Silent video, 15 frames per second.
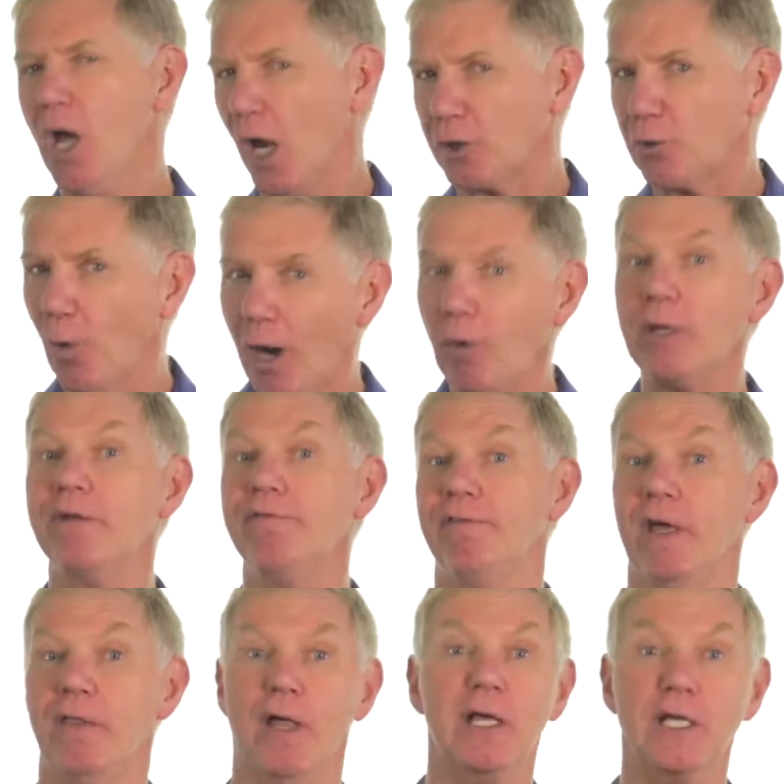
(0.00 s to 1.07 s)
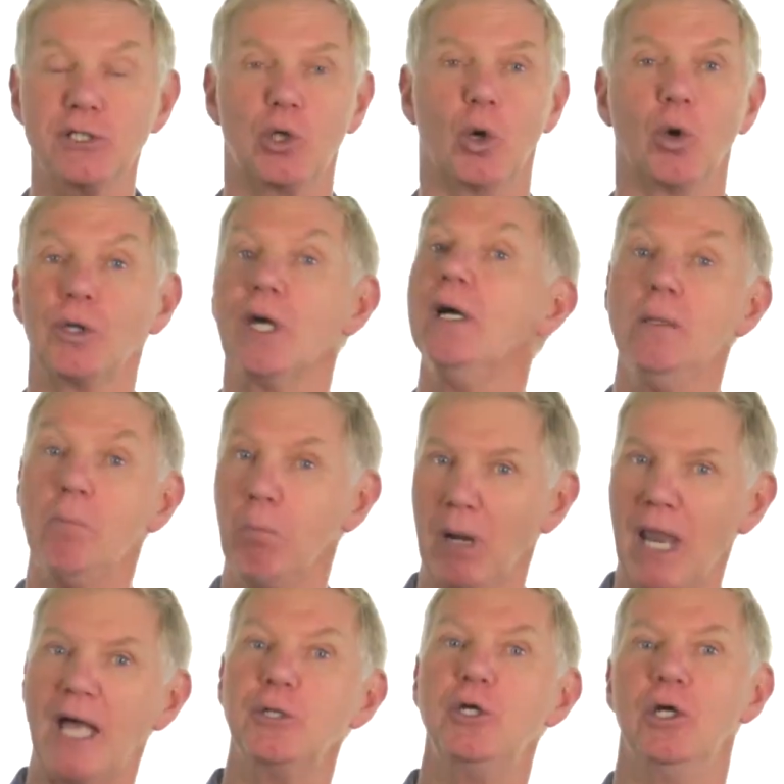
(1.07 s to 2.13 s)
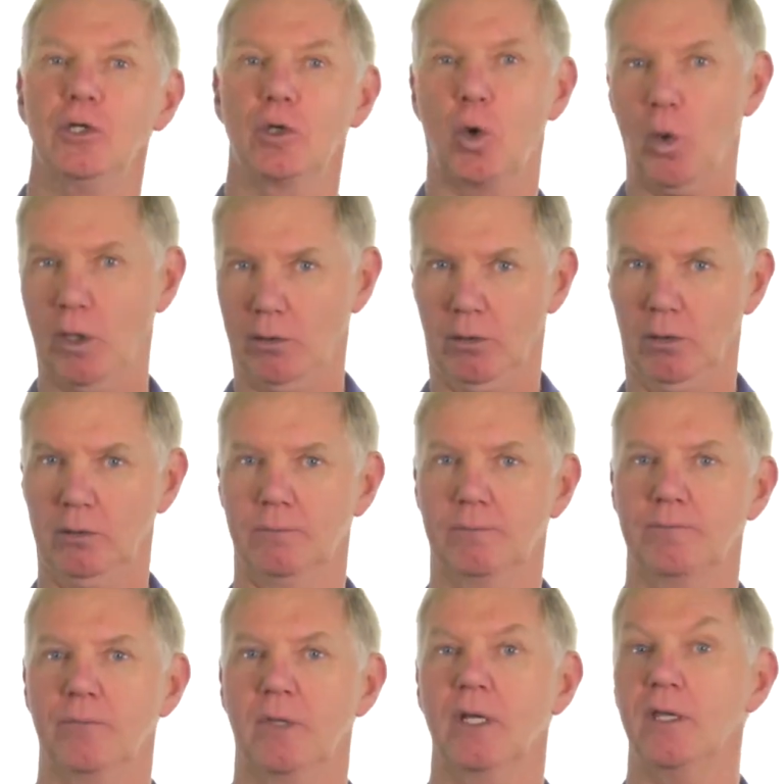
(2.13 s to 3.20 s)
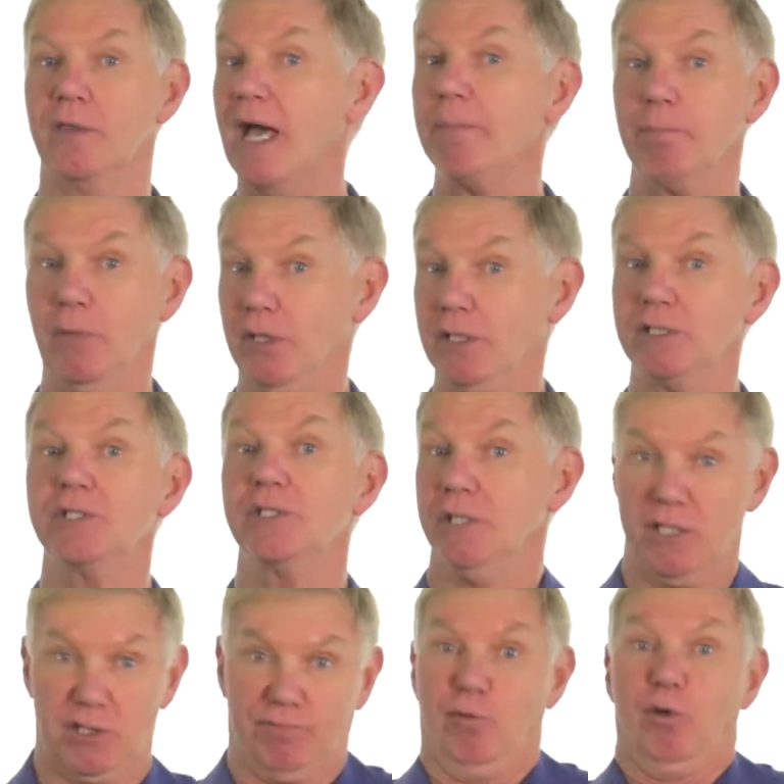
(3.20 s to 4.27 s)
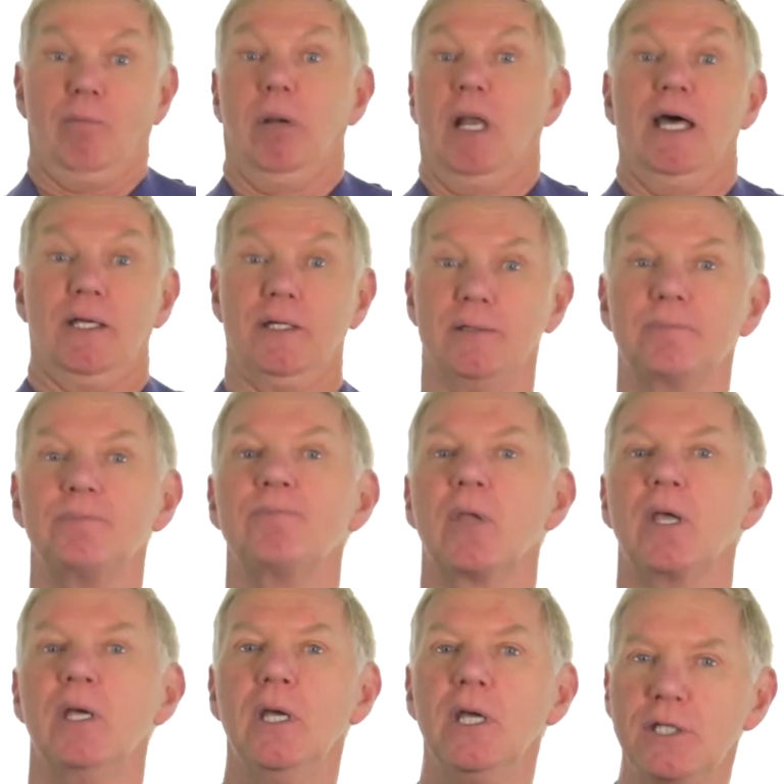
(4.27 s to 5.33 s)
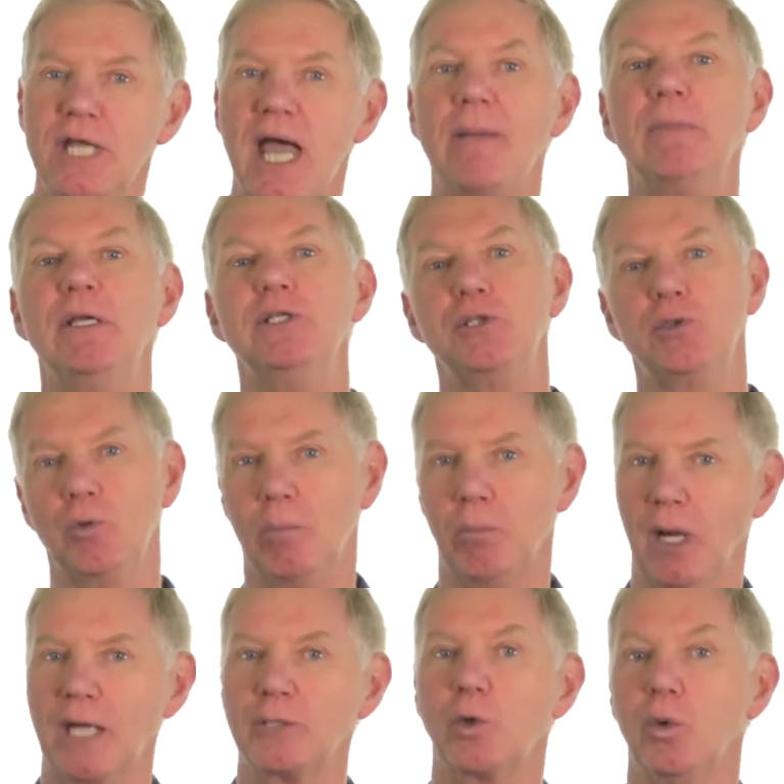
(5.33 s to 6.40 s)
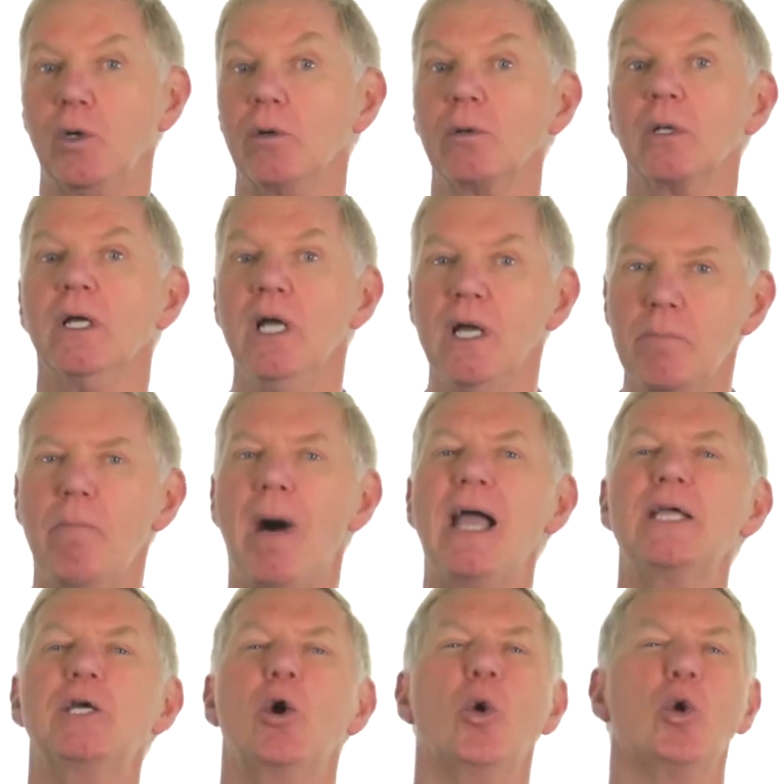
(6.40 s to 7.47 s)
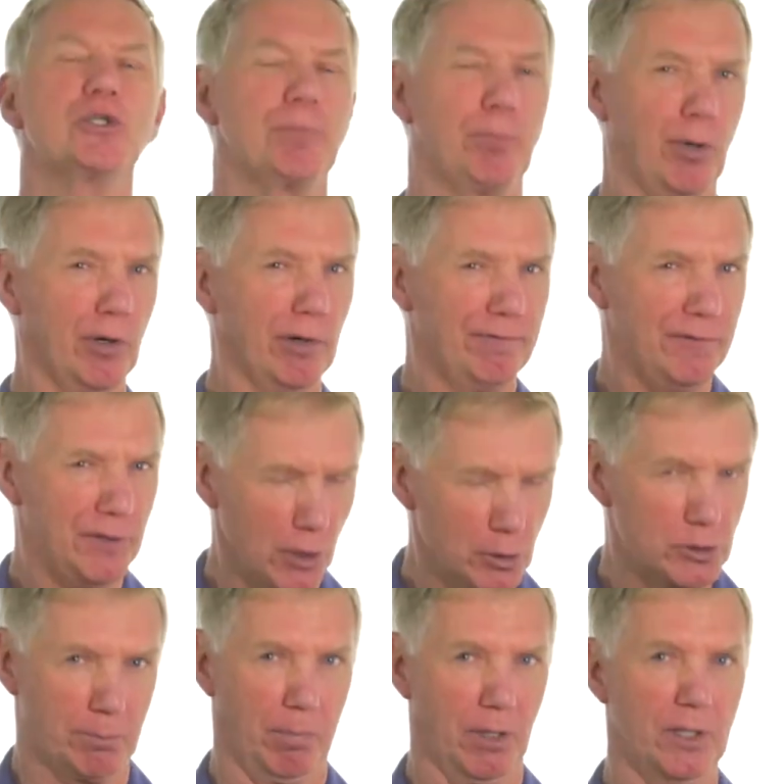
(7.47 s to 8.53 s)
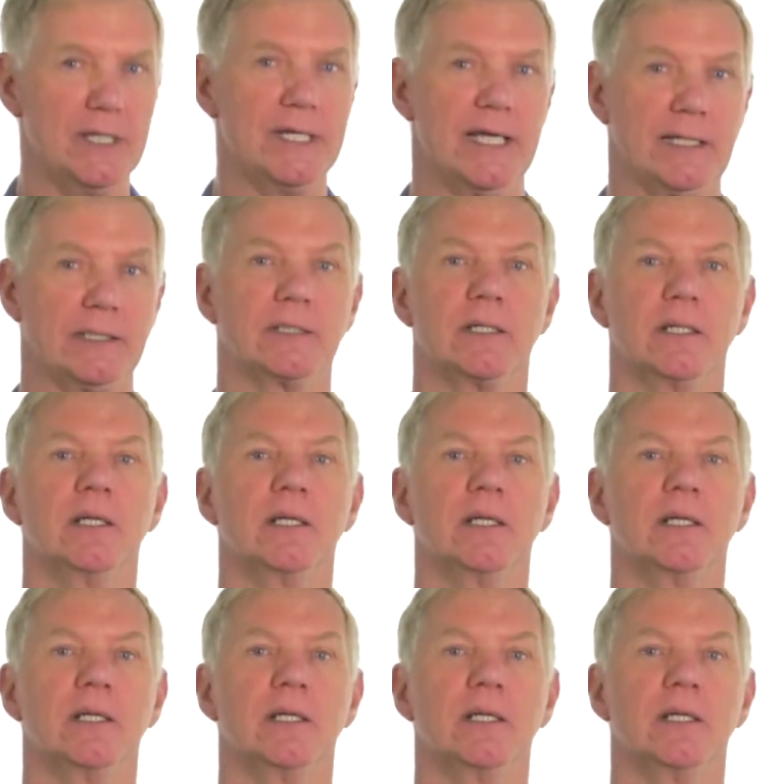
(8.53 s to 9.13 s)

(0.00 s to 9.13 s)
A growing feather is called a blood quill. That means it's full of blood. Damage to a blood quill may cause profuse bleeding.